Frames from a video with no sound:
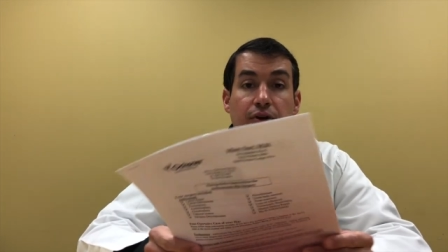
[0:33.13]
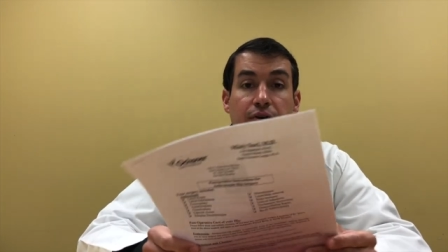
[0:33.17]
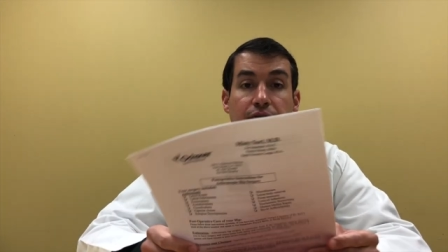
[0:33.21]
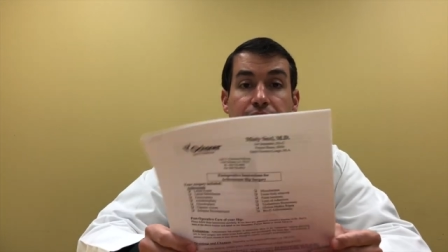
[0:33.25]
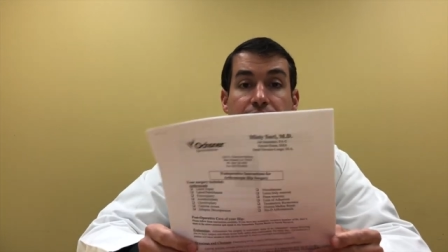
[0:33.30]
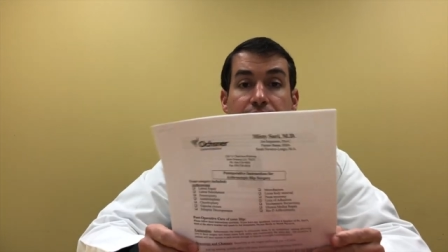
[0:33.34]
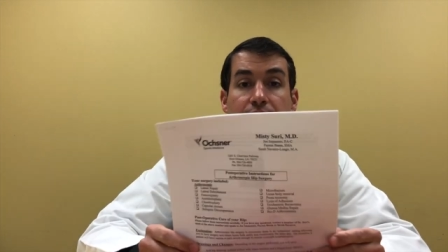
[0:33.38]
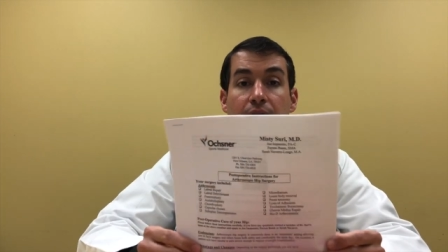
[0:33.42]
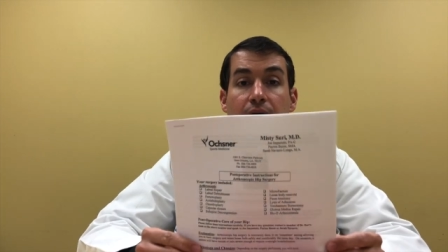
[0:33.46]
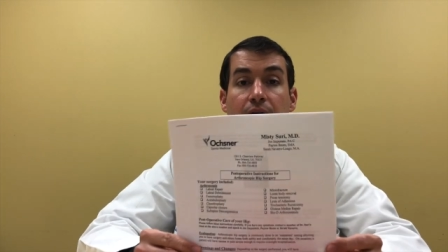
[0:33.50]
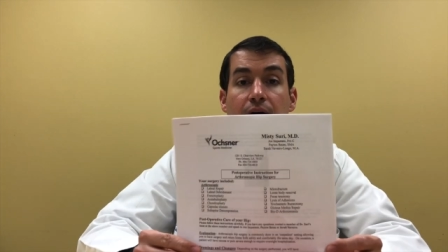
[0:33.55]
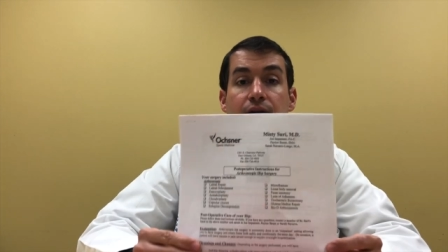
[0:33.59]
to
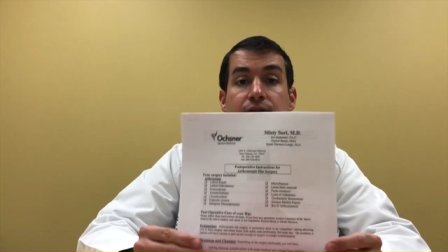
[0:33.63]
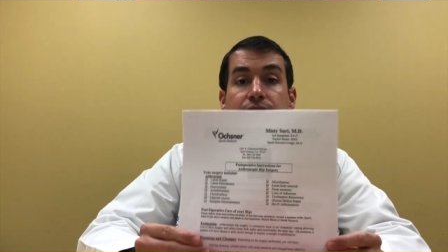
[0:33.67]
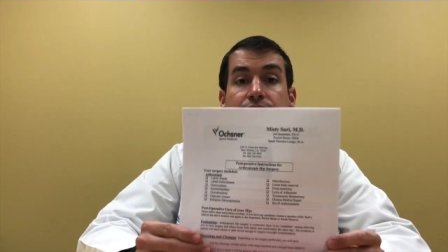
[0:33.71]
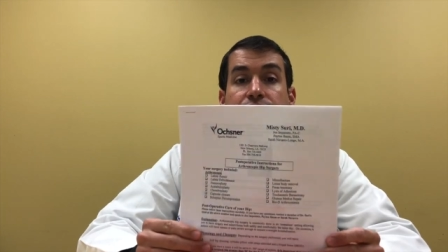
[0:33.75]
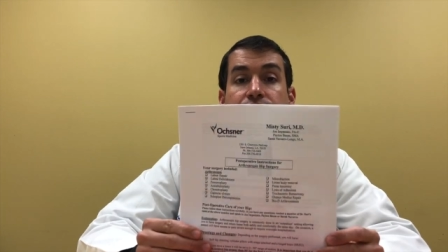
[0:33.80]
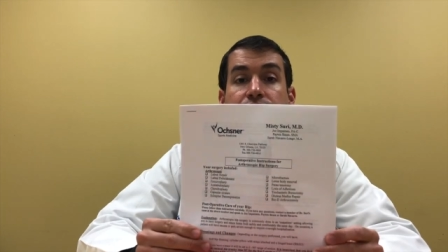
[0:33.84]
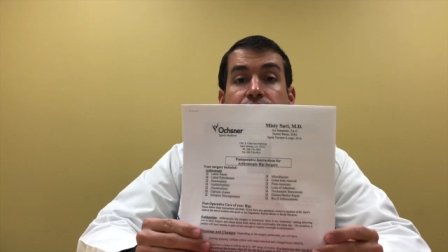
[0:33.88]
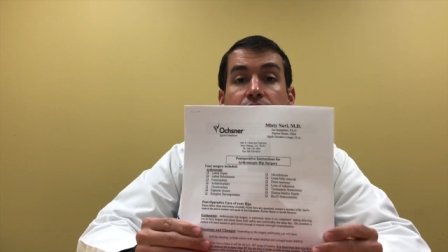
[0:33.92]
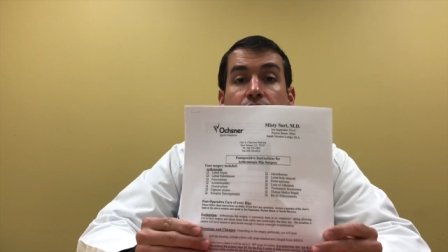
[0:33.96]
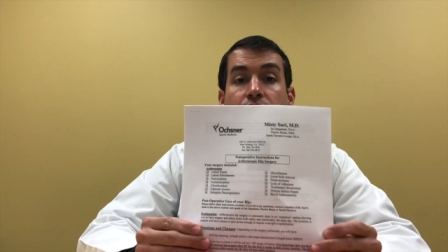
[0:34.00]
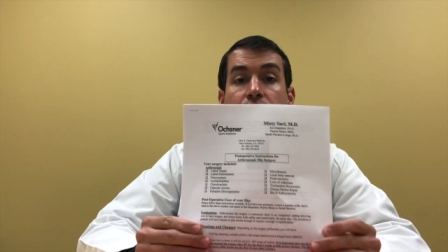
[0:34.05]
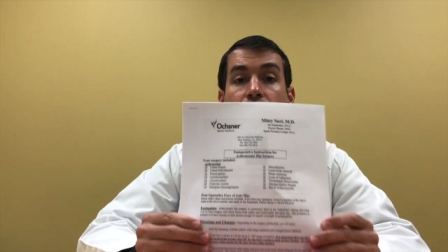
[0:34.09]
find is
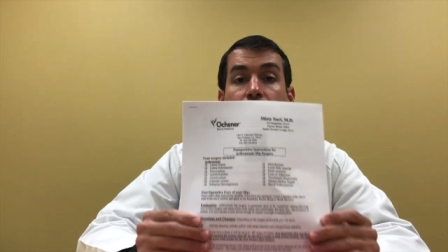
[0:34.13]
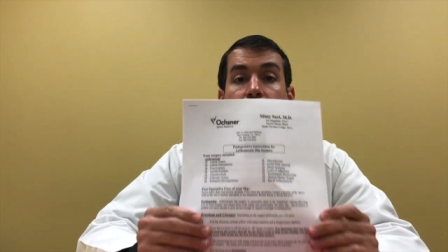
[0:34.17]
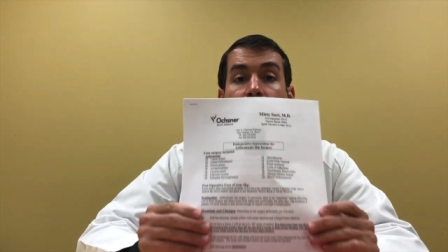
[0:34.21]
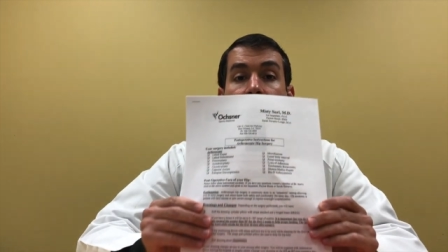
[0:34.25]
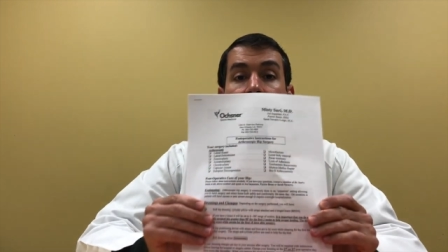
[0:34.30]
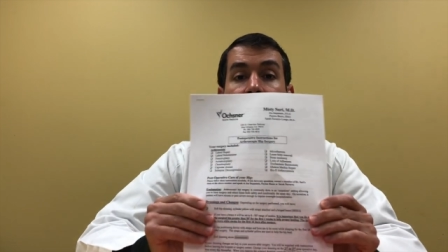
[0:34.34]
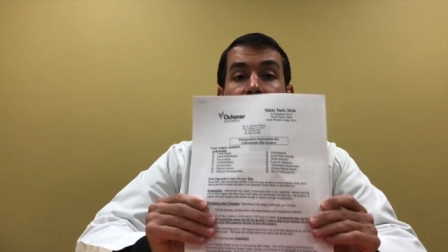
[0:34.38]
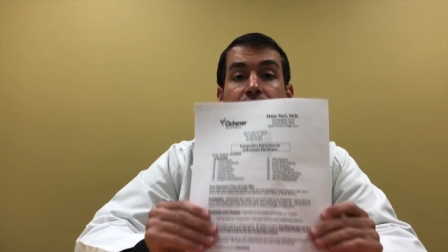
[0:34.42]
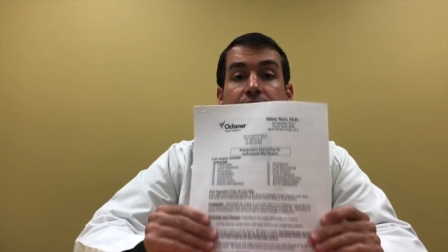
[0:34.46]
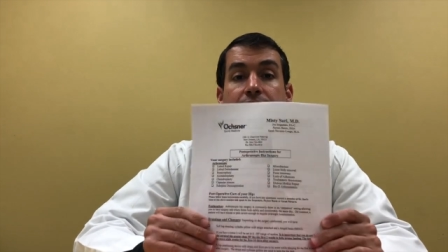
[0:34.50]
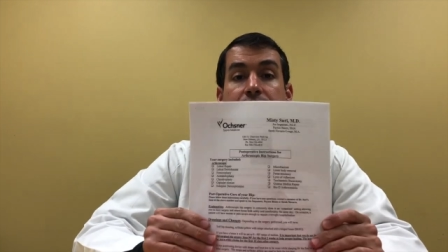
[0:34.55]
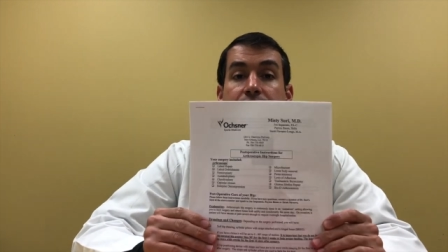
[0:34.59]
going to look
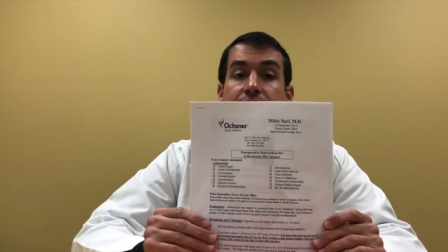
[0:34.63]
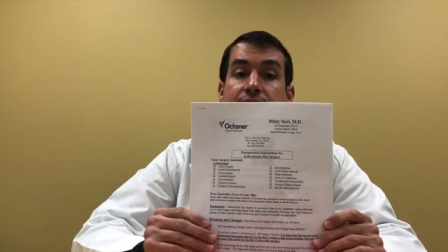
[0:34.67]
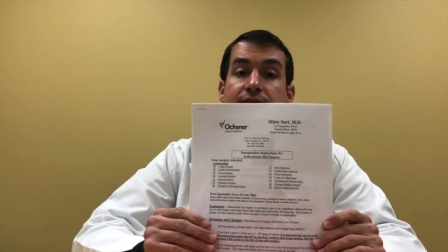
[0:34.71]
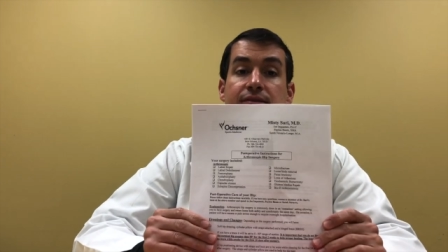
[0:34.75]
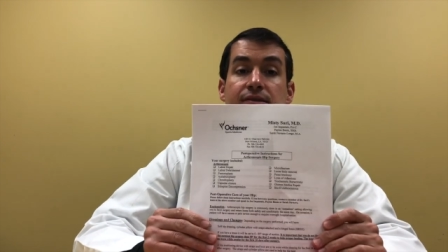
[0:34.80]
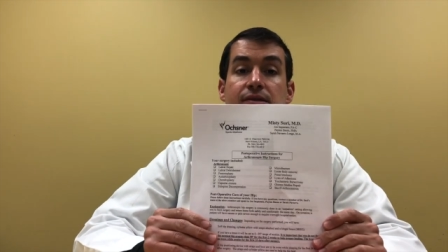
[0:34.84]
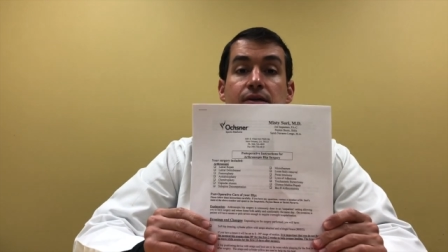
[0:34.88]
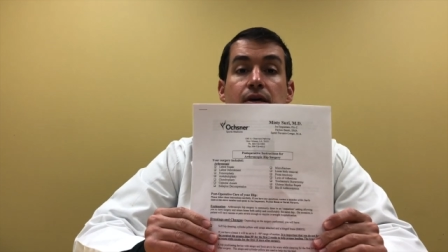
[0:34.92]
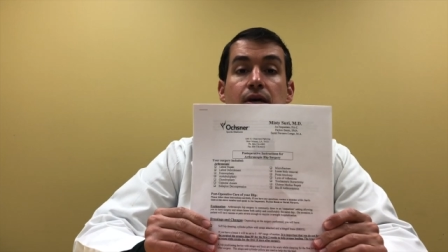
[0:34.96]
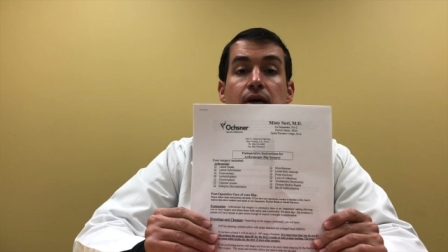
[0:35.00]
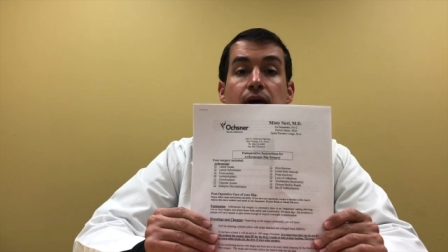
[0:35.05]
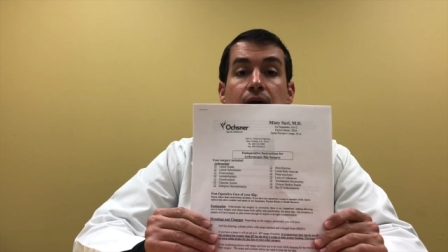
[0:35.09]
like this,